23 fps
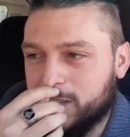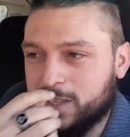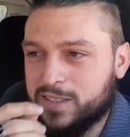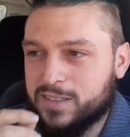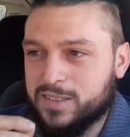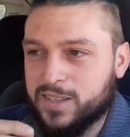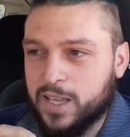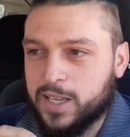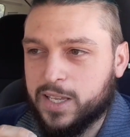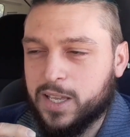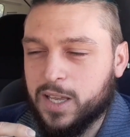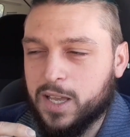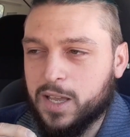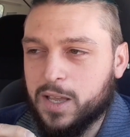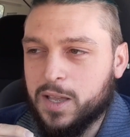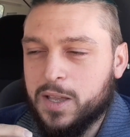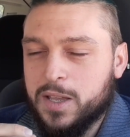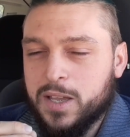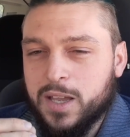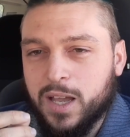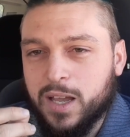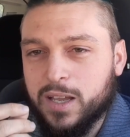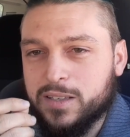It's like a
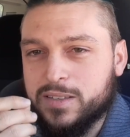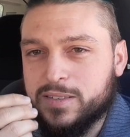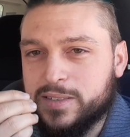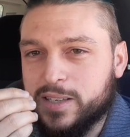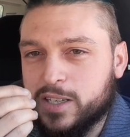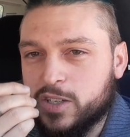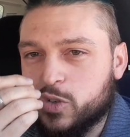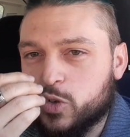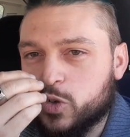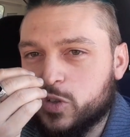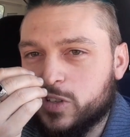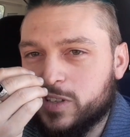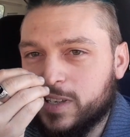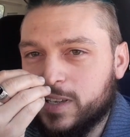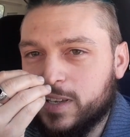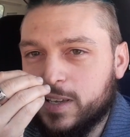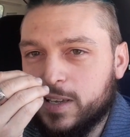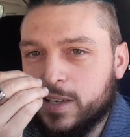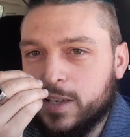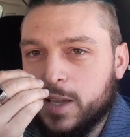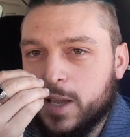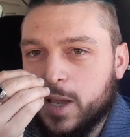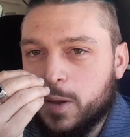
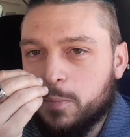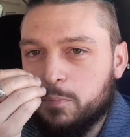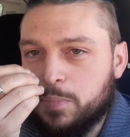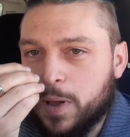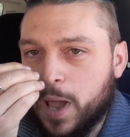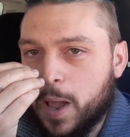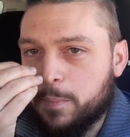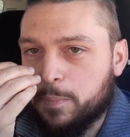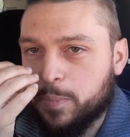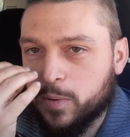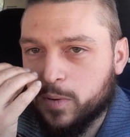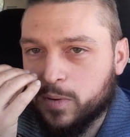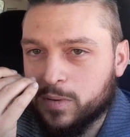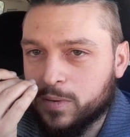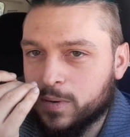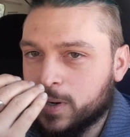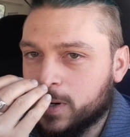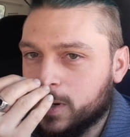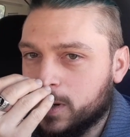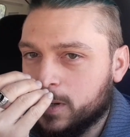citrusy pepper